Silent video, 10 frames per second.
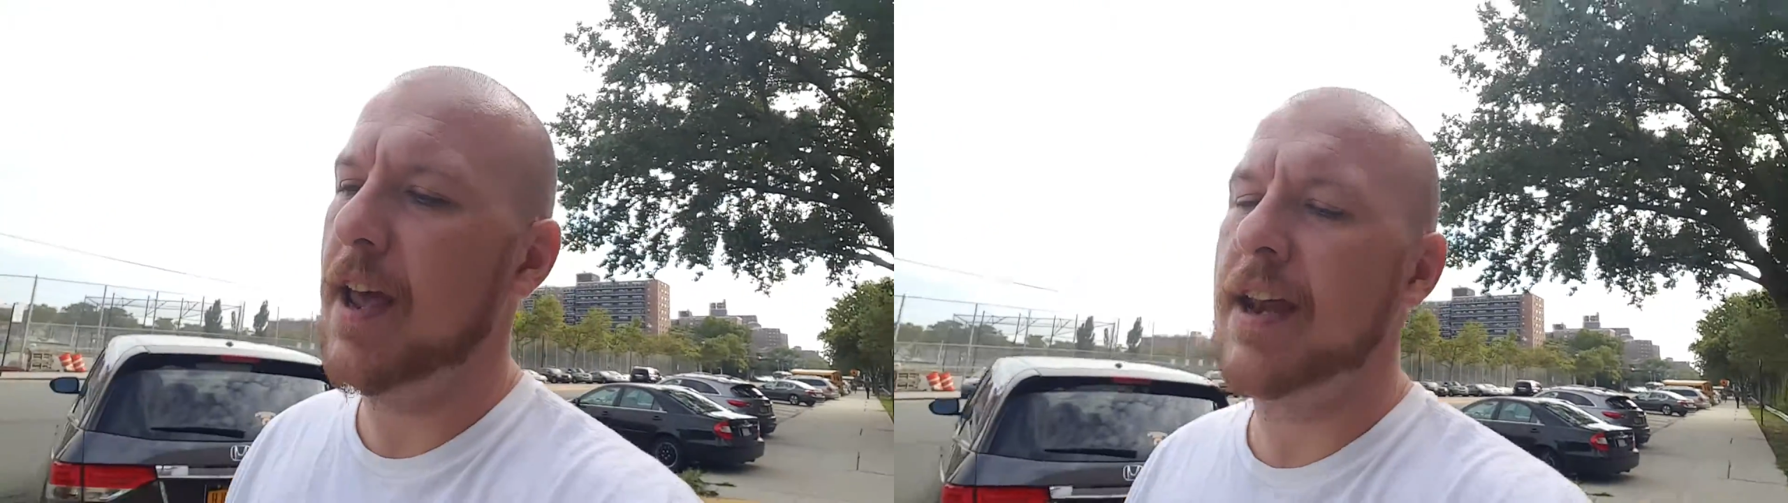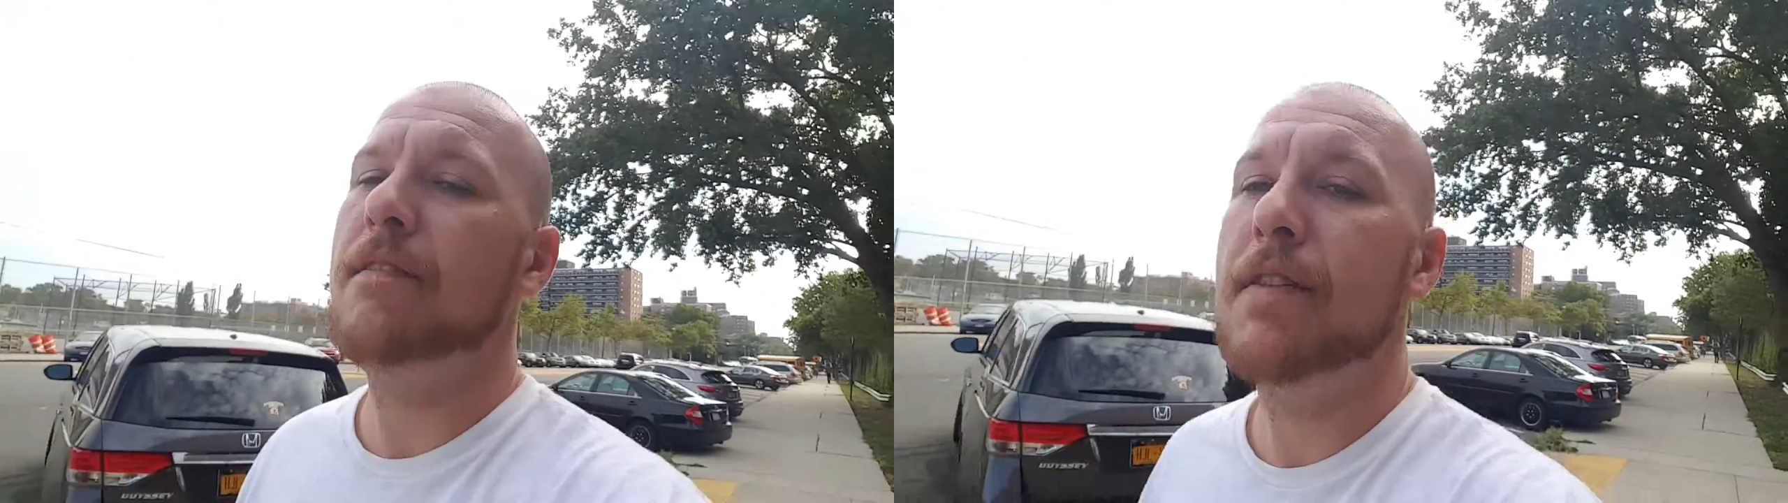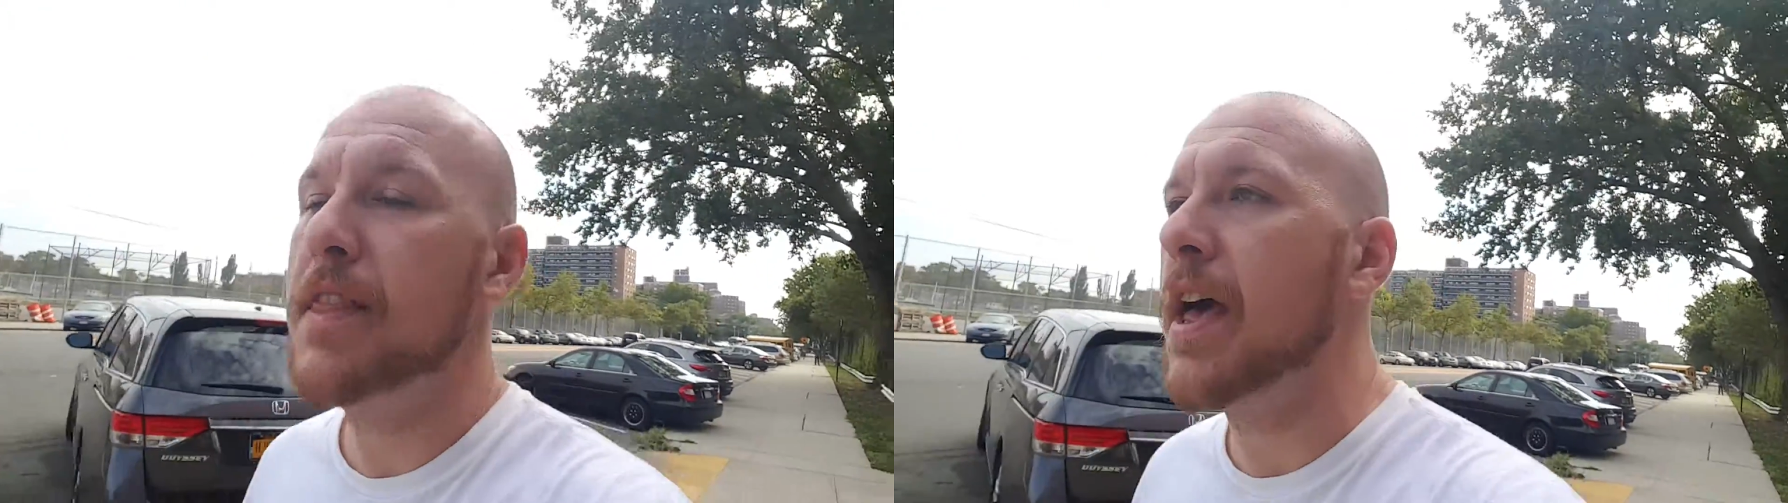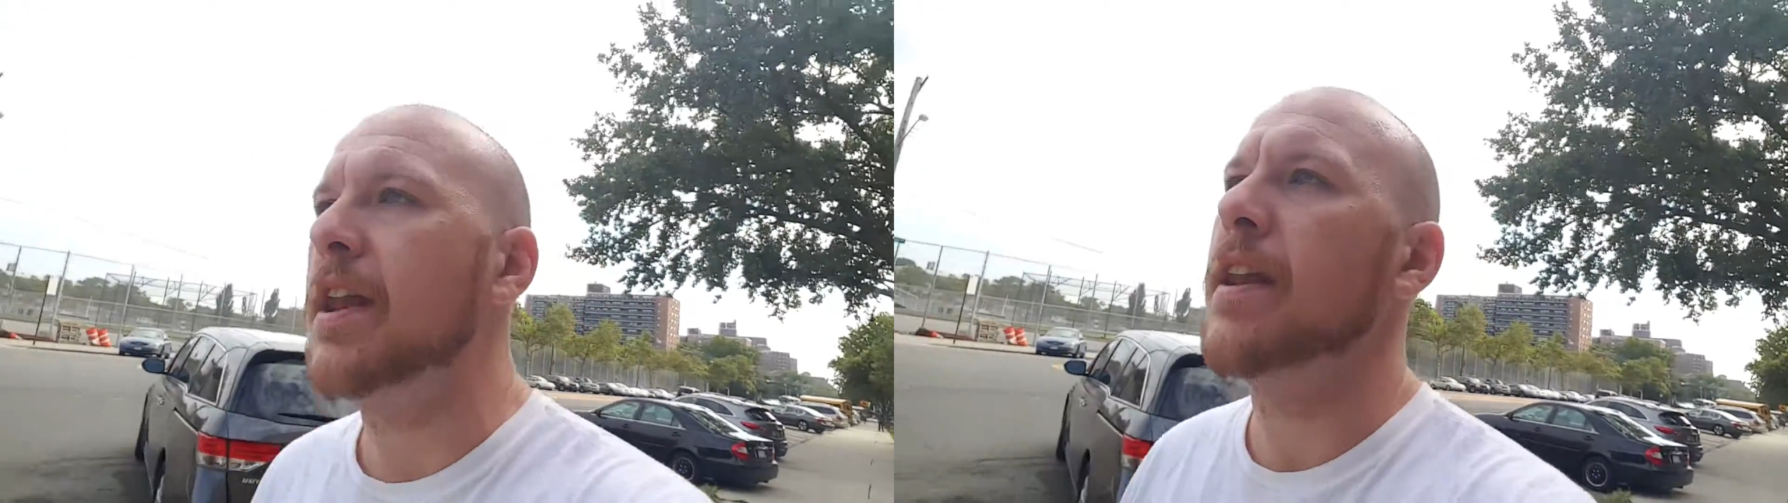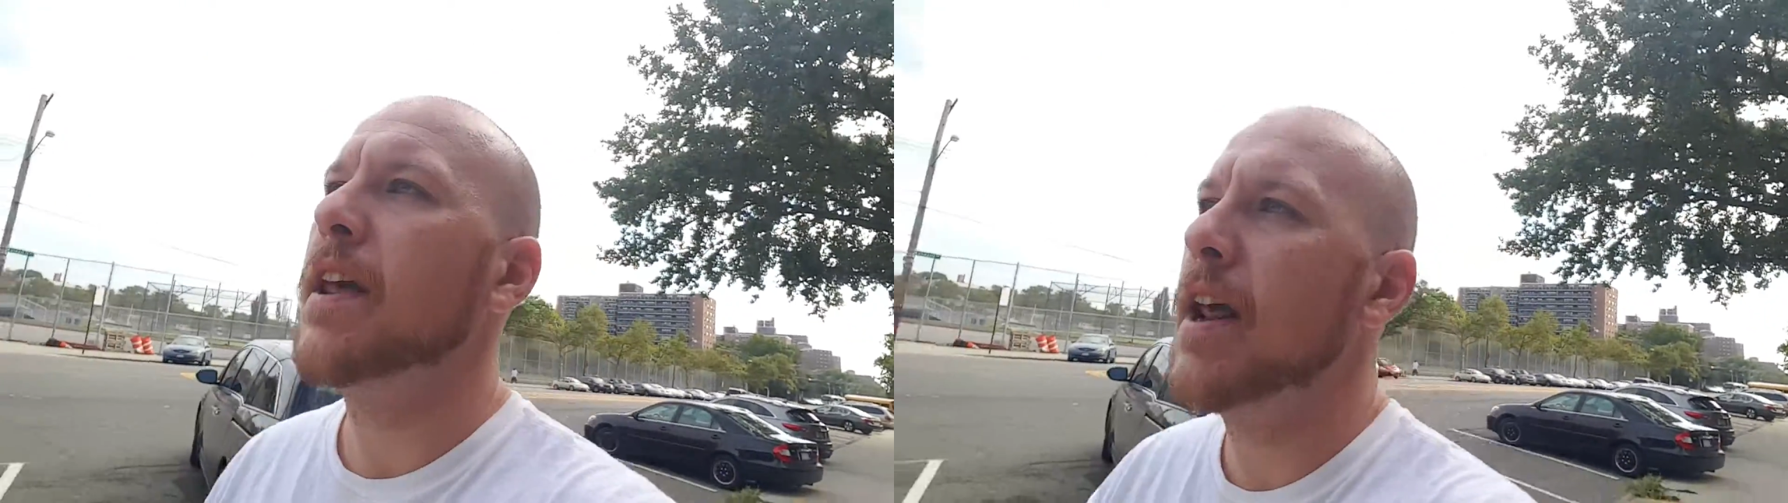And even
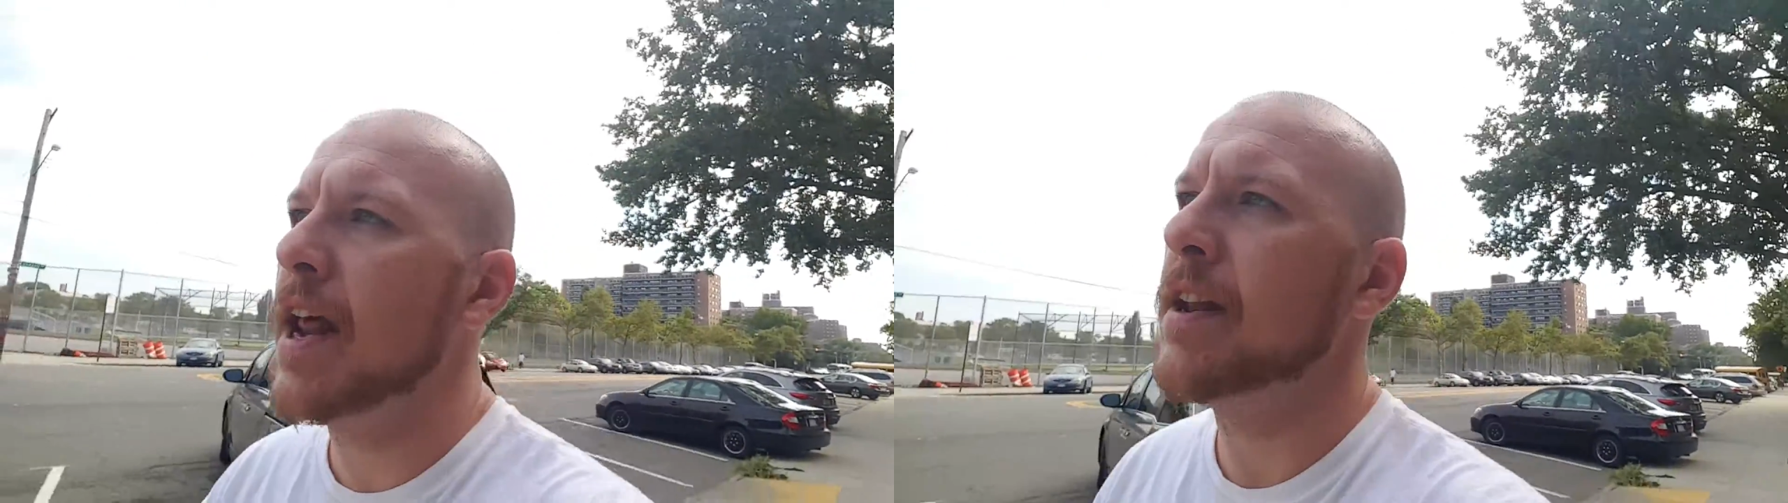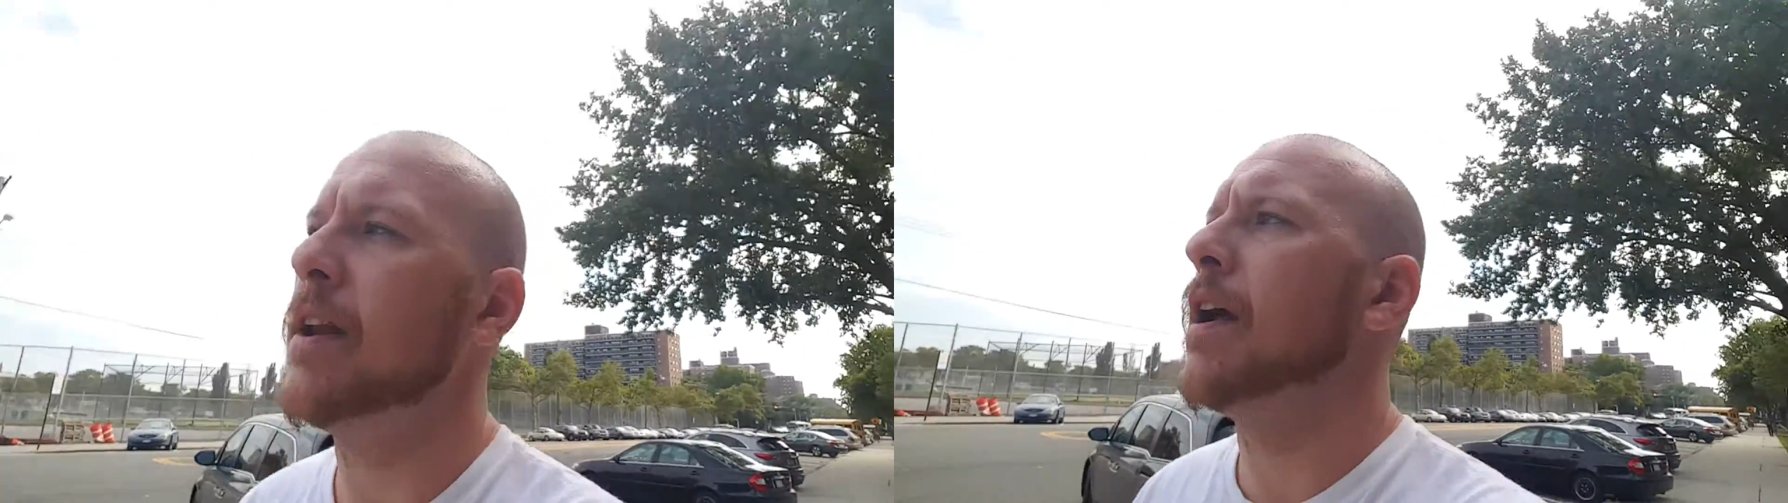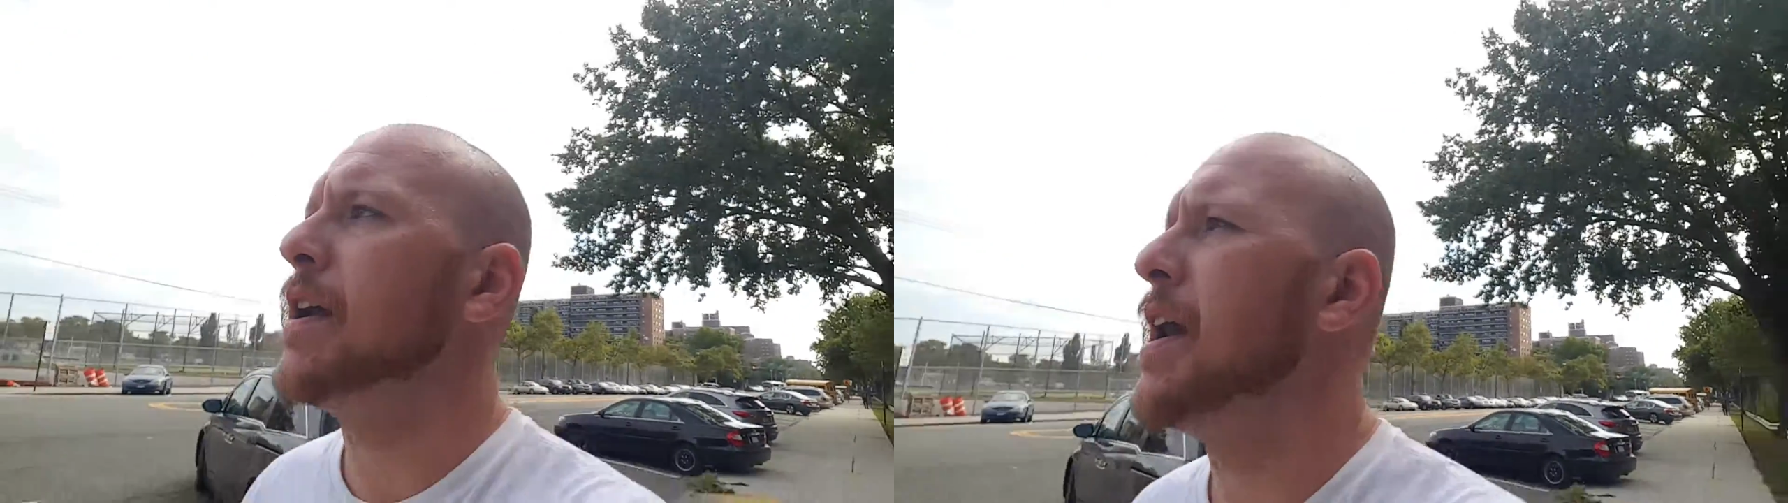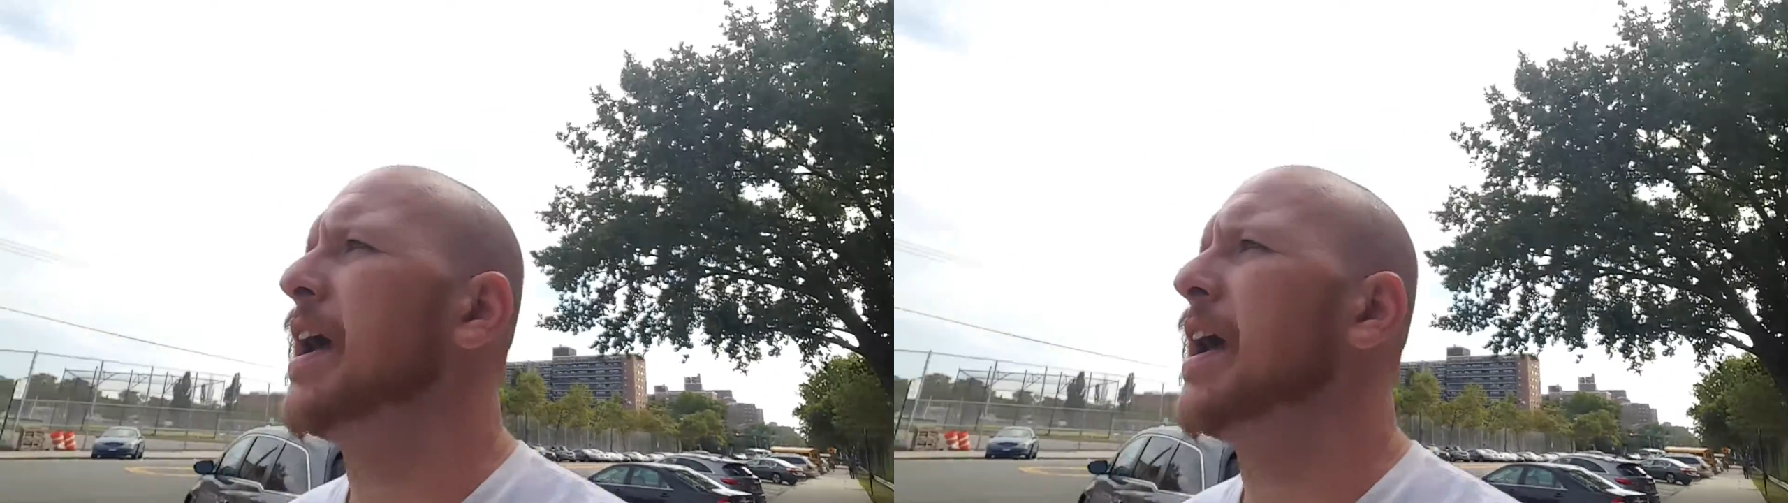then, it ended on a